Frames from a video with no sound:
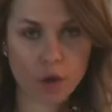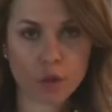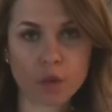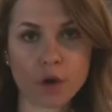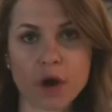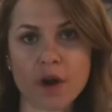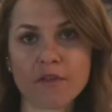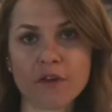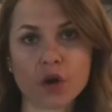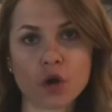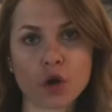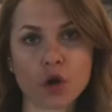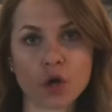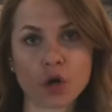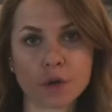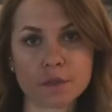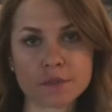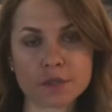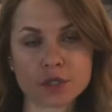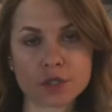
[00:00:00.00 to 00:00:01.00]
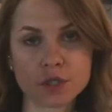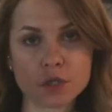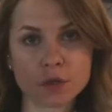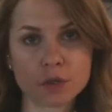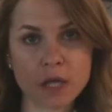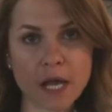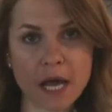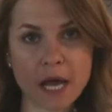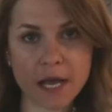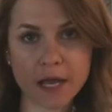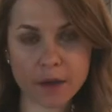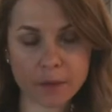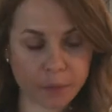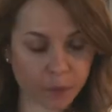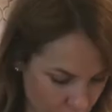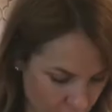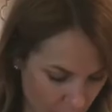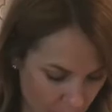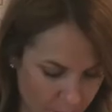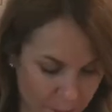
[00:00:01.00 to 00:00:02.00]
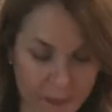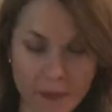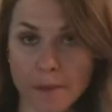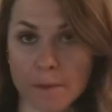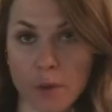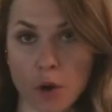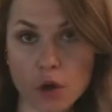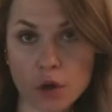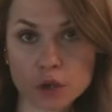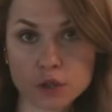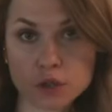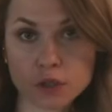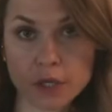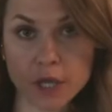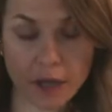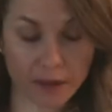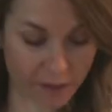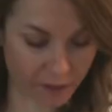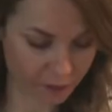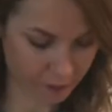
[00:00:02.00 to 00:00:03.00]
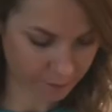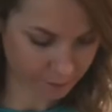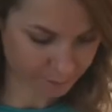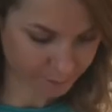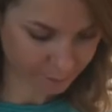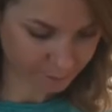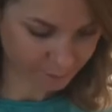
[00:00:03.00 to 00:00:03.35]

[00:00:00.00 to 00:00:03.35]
whatever herbs you like, chop them all together.